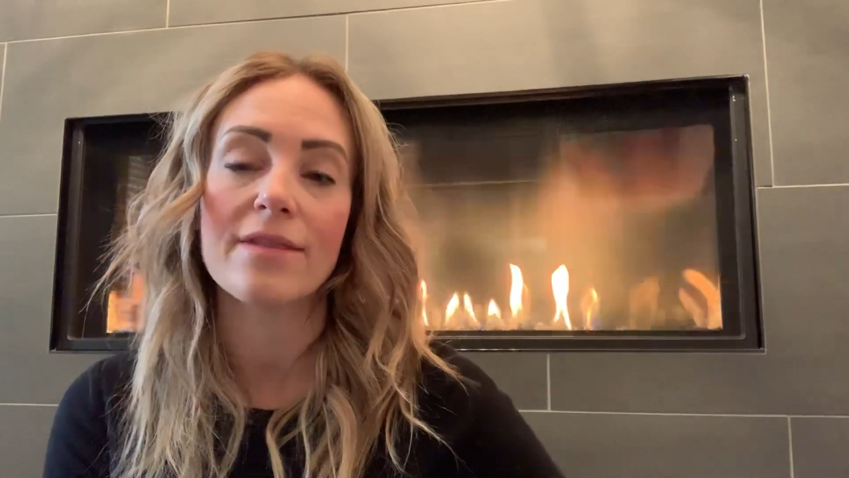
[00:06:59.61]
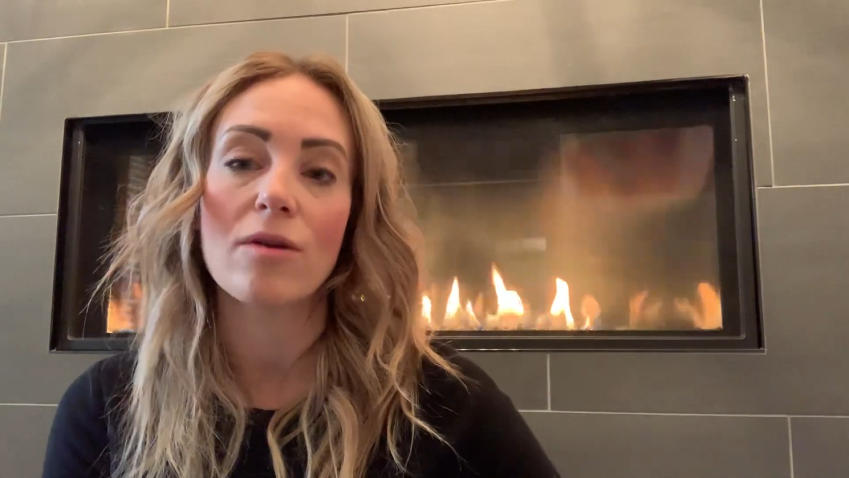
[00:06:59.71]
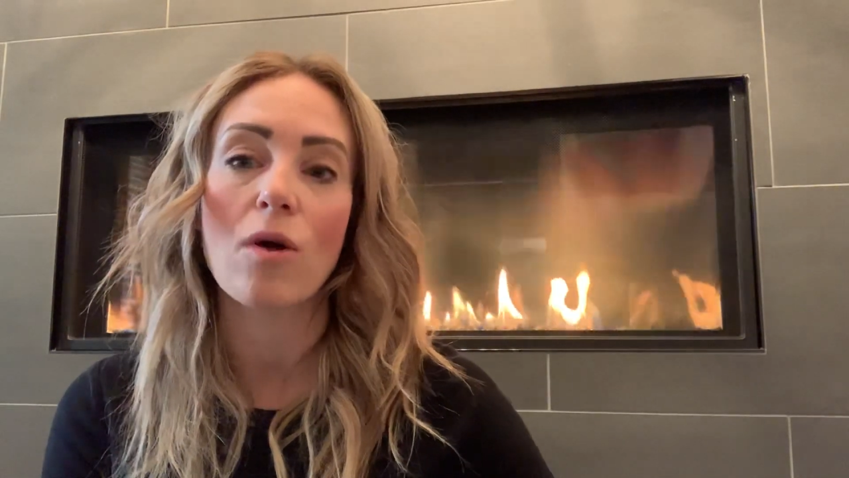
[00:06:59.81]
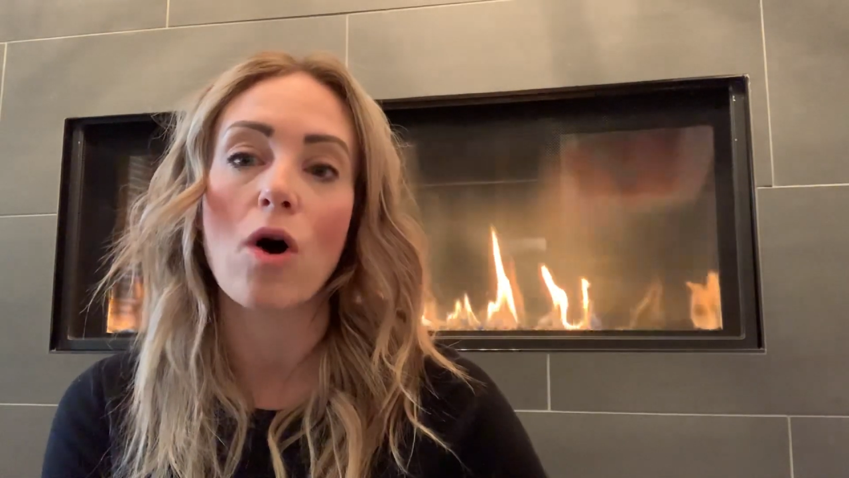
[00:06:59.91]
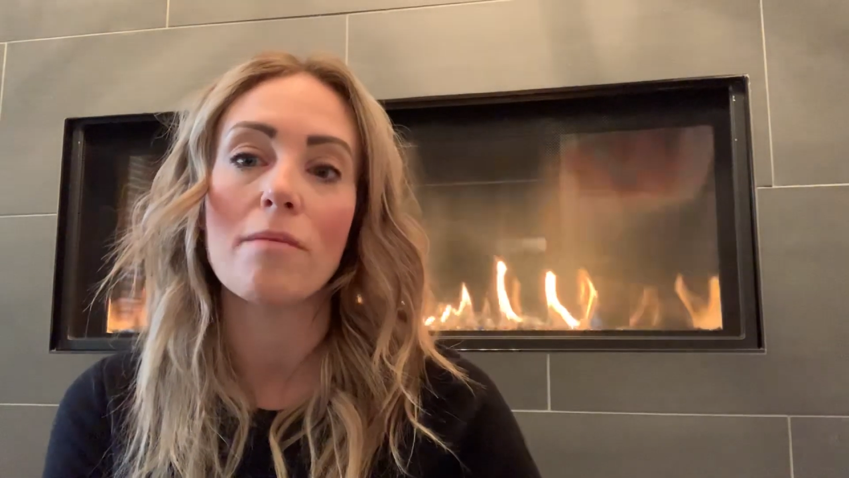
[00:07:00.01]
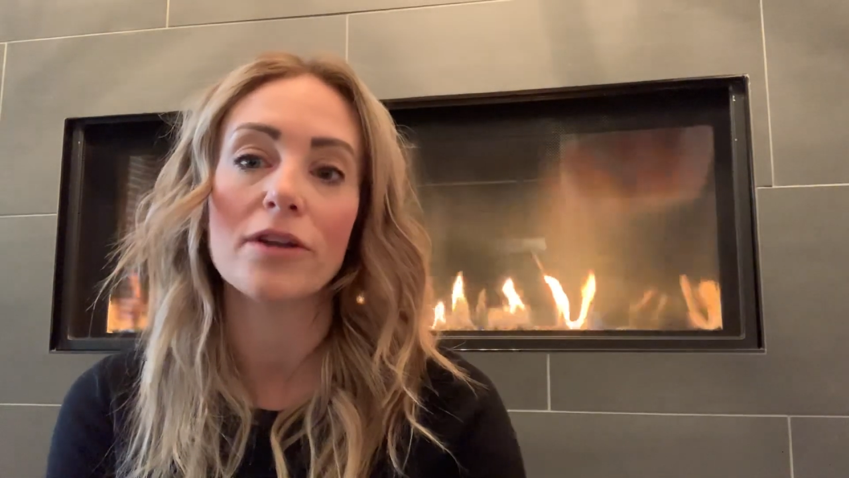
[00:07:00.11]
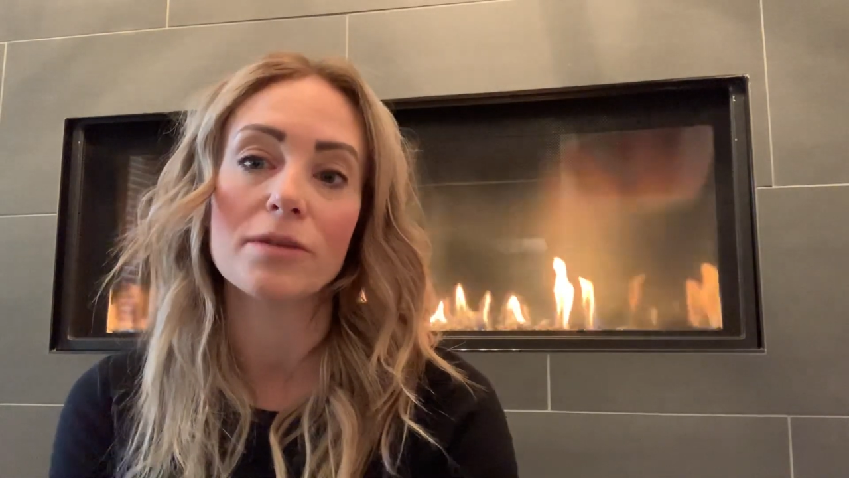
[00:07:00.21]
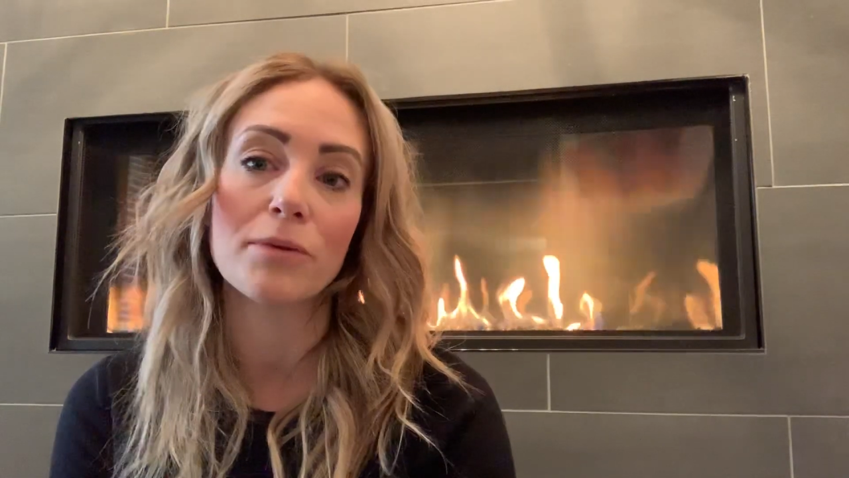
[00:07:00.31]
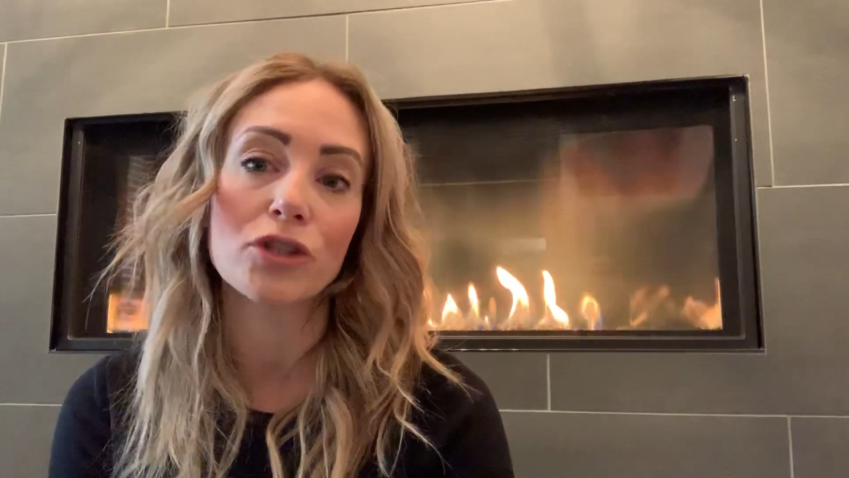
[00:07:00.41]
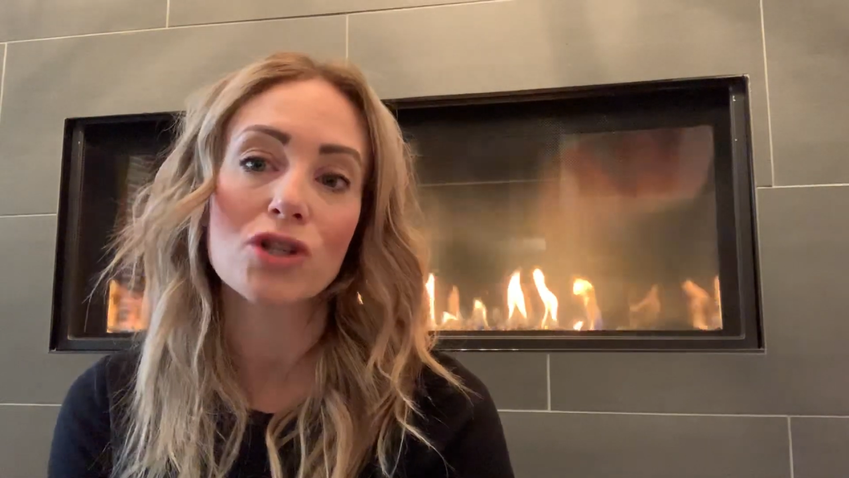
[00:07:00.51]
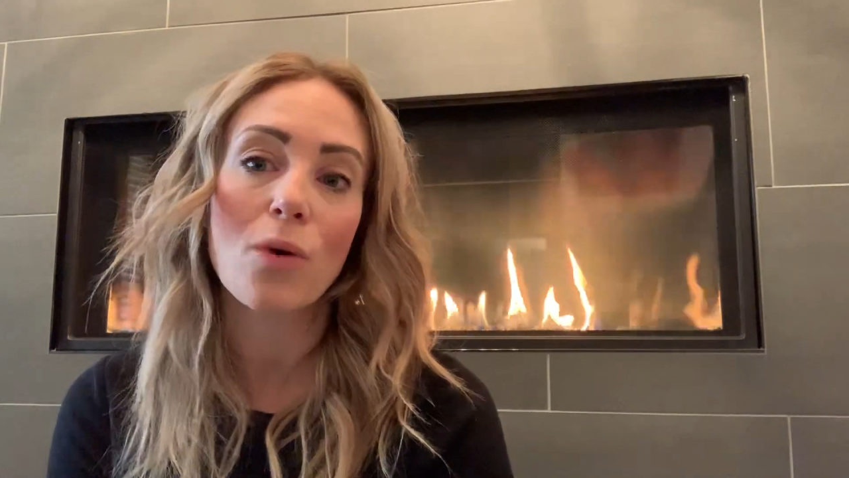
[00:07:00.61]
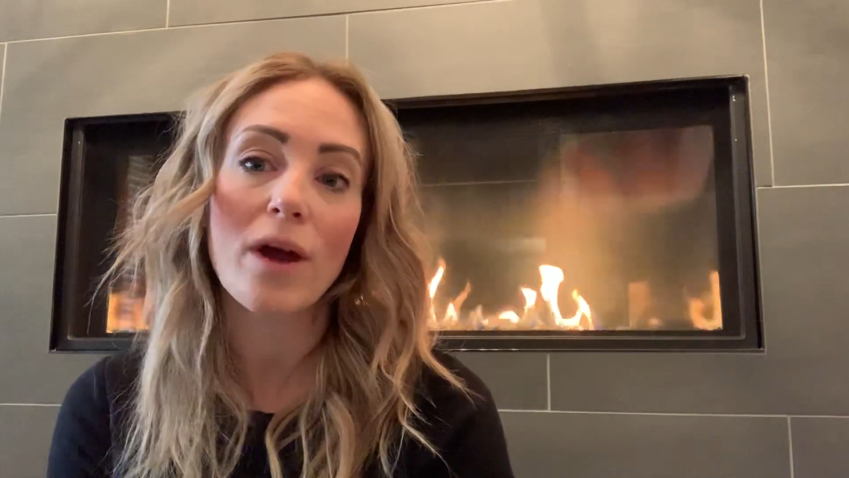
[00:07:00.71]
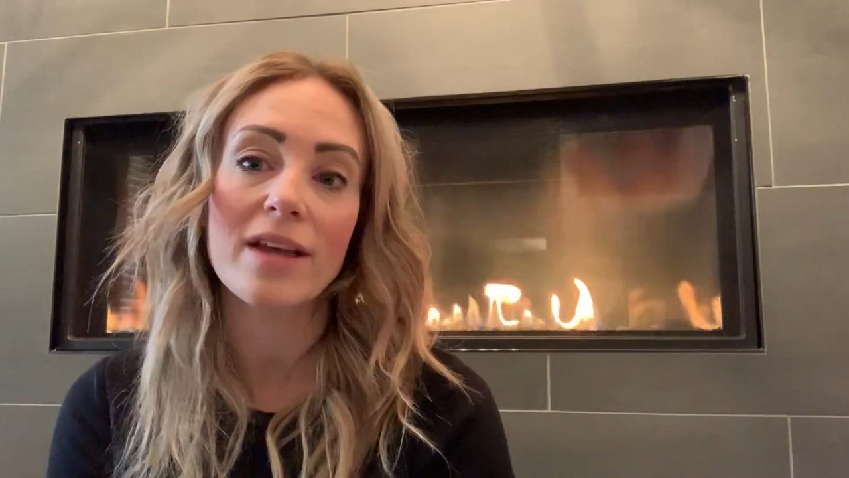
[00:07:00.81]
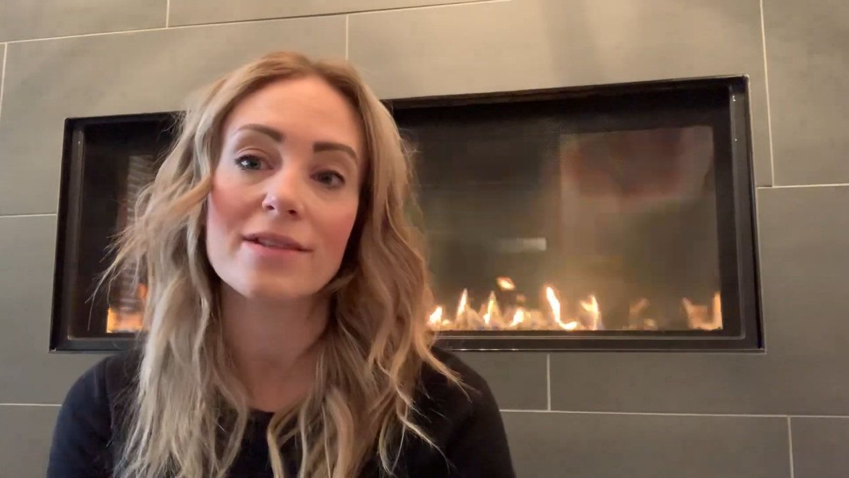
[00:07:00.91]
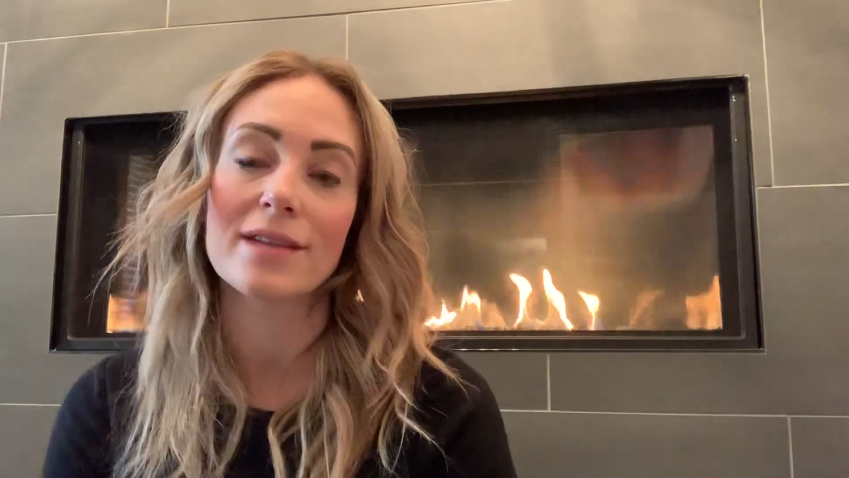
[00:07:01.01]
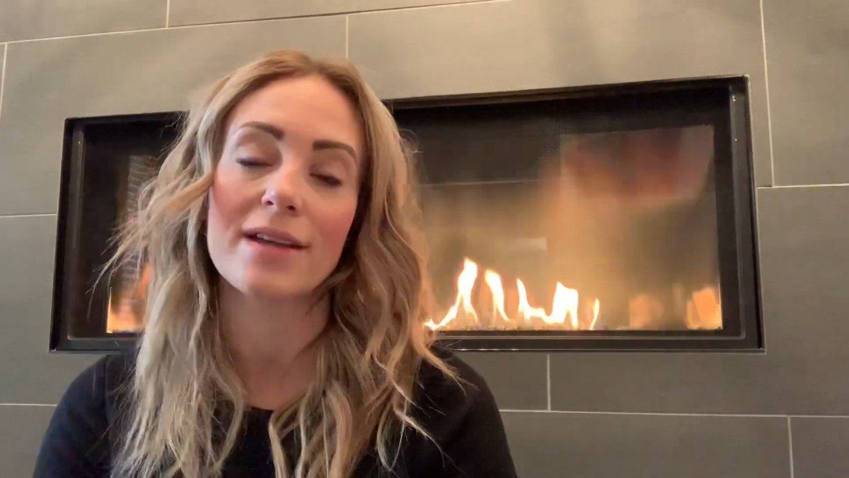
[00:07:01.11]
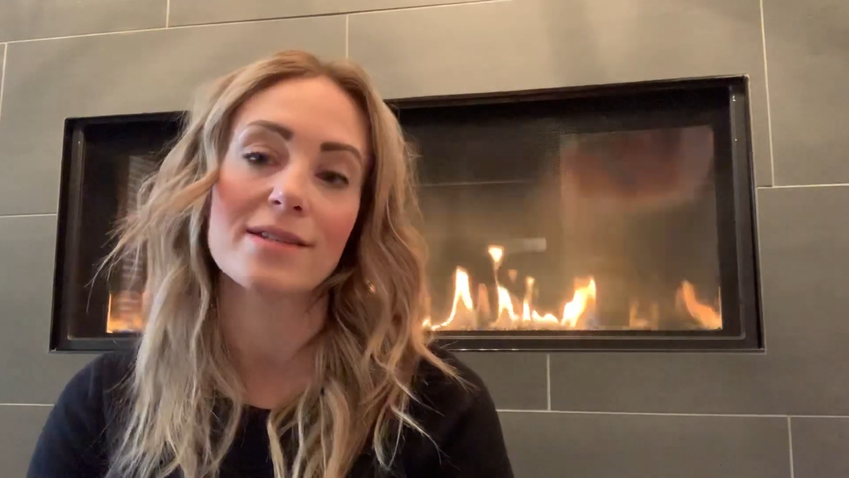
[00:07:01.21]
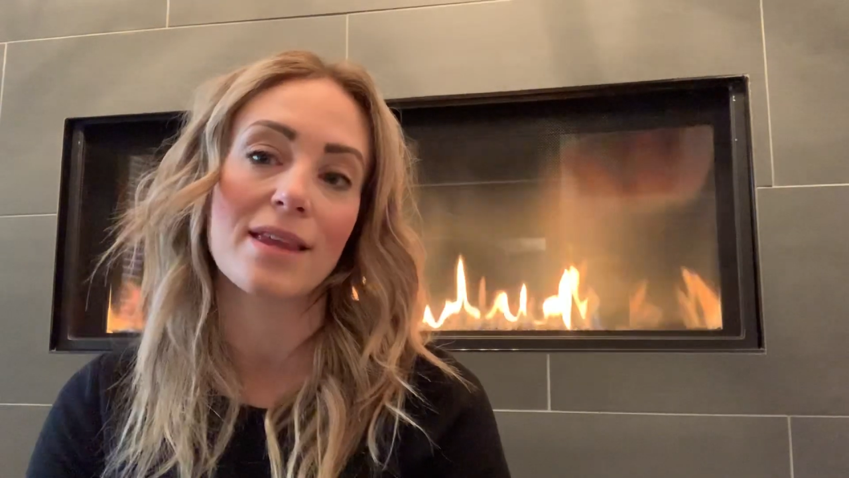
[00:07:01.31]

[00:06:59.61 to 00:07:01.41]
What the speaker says: and they were all multiple choice, like